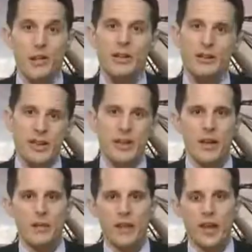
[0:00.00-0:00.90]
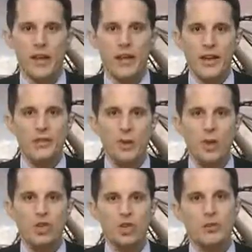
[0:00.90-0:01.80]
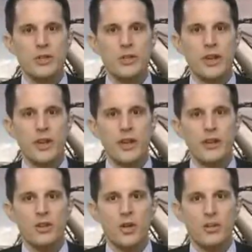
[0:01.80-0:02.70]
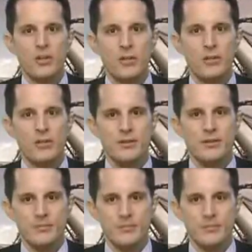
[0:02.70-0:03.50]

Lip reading: the risk, then clearly there's more juice in US T-bills.